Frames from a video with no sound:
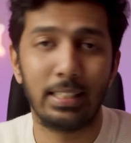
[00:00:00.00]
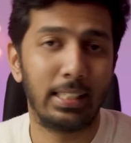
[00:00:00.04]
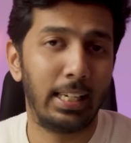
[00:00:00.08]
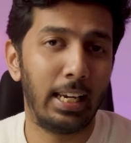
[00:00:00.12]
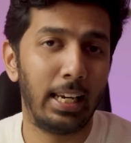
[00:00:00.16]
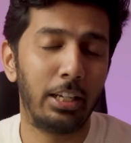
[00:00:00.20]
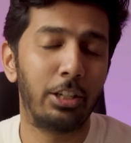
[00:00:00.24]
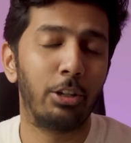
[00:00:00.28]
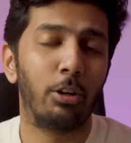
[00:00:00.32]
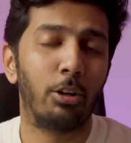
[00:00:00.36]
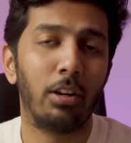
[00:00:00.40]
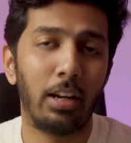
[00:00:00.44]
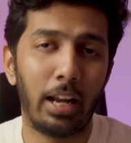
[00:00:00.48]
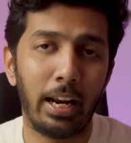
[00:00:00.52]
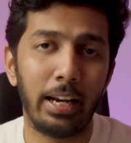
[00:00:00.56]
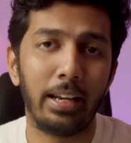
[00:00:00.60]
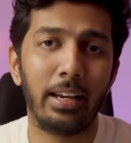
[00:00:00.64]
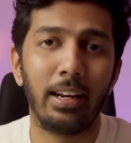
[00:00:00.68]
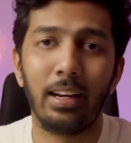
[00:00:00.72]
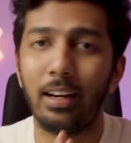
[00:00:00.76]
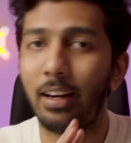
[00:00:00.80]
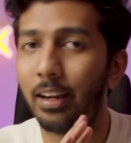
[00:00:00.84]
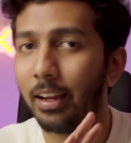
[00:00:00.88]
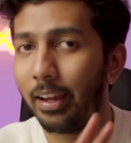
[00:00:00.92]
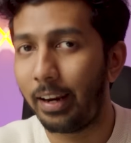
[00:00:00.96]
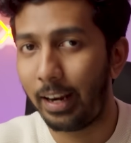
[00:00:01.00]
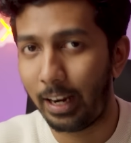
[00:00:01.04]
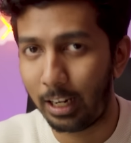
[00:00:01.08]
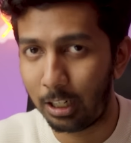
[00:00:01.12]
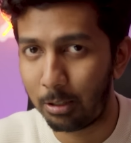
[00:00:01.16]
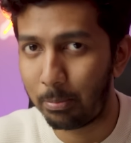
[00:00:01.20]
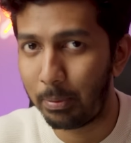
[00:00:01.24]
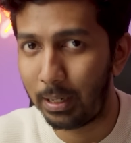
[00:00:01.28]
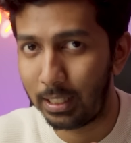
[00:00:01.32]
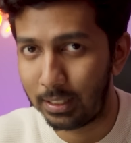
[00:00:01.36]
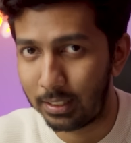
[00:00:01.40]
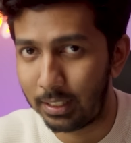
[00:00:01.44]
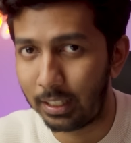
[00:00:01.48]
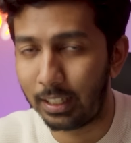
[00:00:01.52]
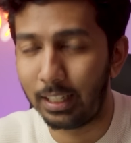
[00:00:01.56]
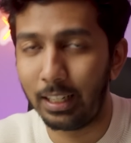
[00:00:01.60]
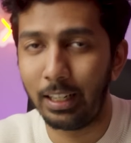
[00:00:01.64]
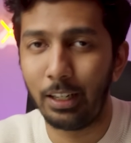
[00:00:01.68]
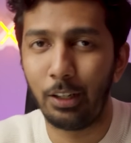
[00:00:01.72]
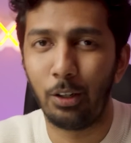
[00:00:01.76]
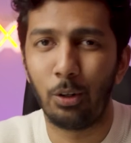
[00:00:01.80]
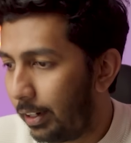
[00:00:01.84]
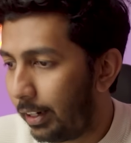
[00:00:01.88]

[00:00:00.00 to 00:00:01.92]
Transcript: Get your lighting correct basically.